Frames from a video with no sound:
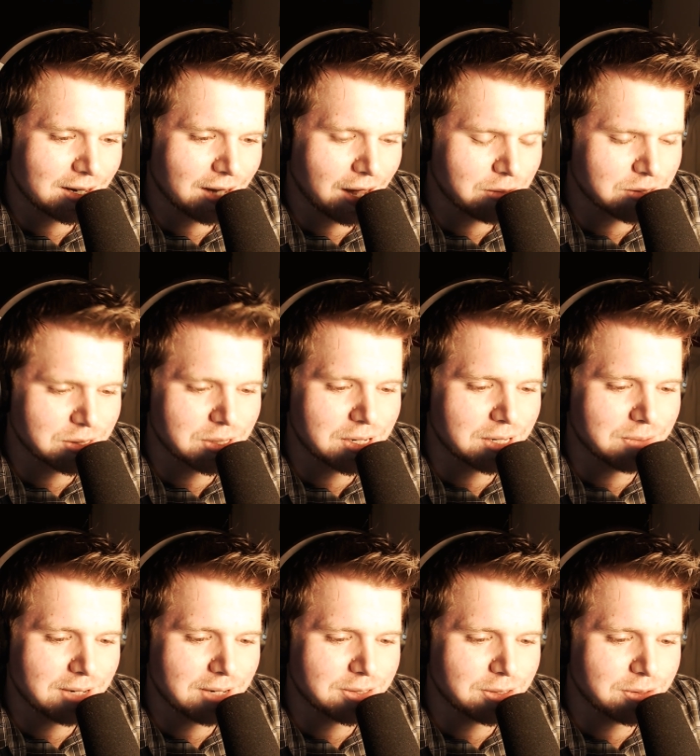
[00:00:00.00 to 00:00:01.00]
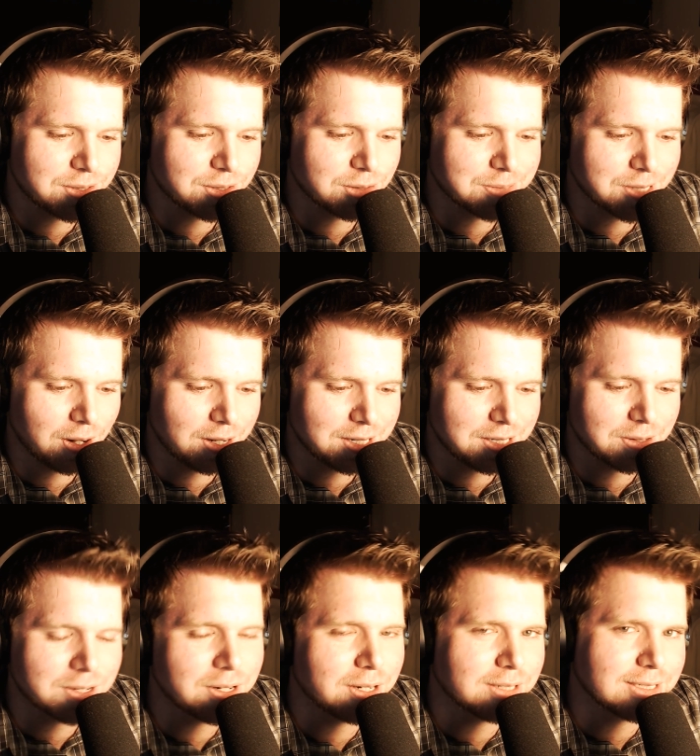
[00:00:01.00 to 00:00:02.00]
I was looking around YouTube's audio
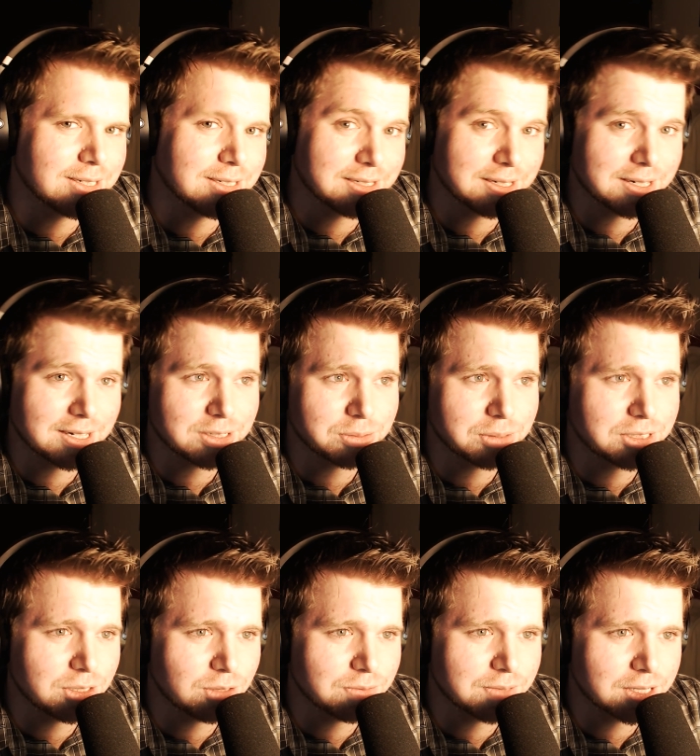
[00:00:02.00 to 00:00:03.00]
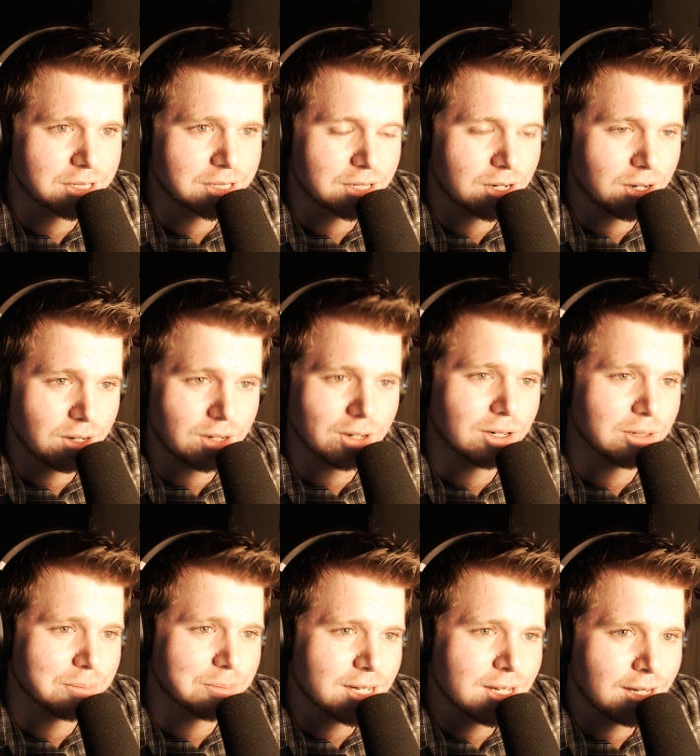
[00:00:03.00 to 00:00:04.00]
content, and I switched over to
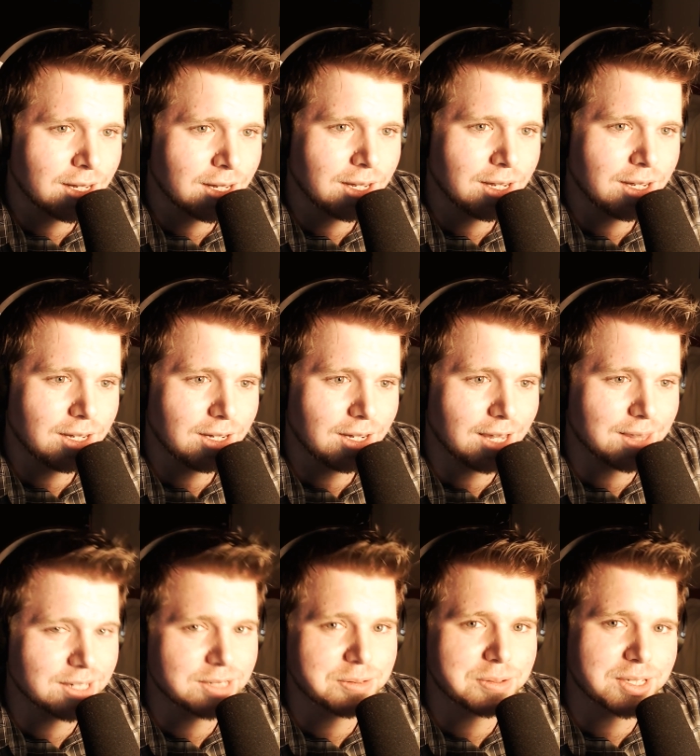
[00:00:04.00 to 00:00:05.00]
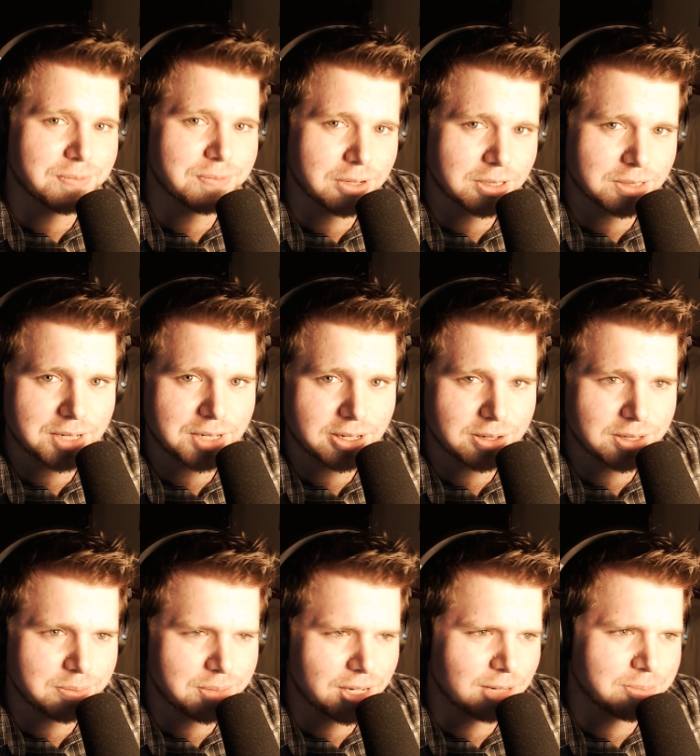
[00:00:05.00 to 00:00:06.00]
Calm and this was the first video
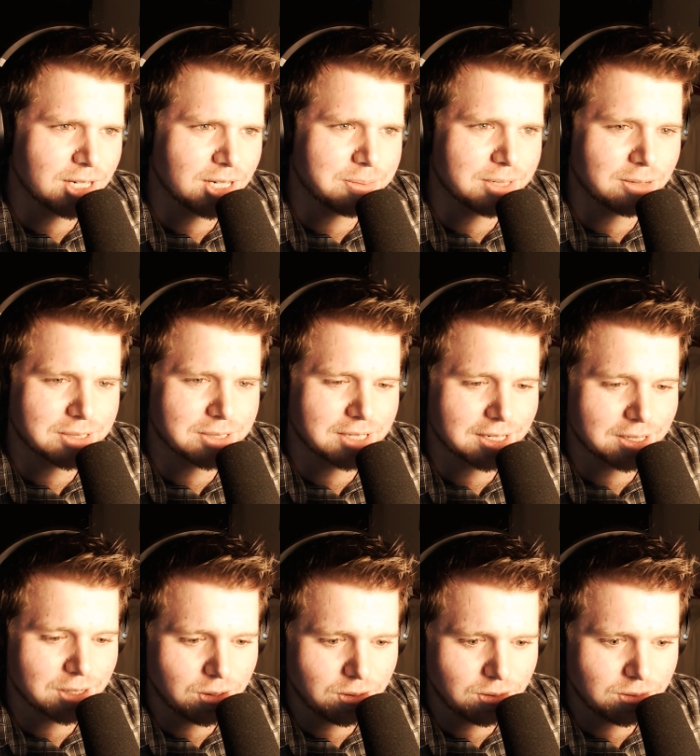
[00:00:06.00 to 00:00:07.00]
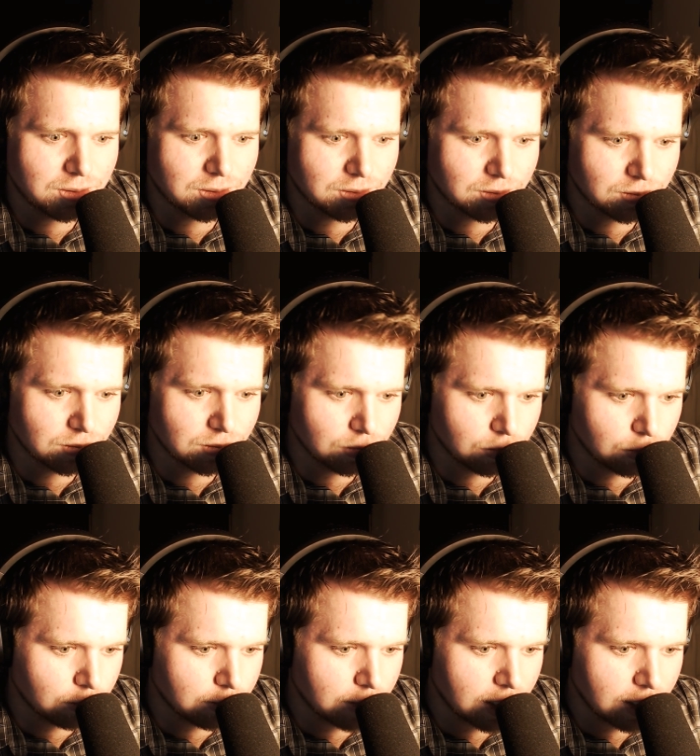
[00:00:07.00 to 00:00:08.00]
that popped up, and I was like, oh
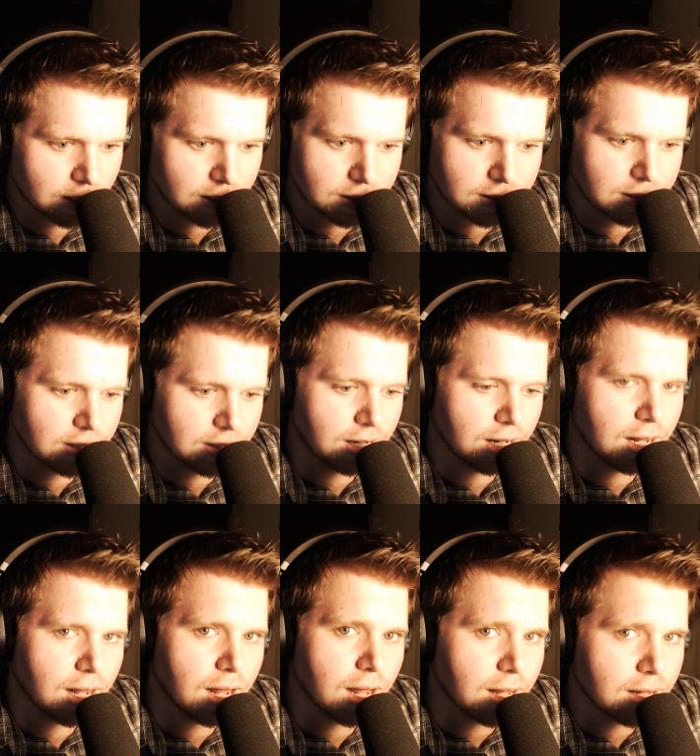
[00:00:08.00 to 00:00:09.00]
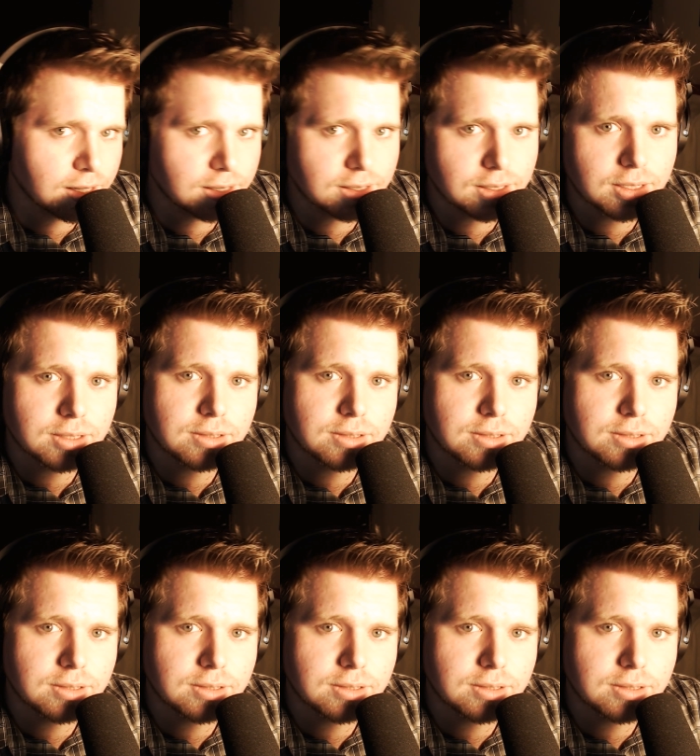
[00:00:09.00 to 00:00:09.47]
my god.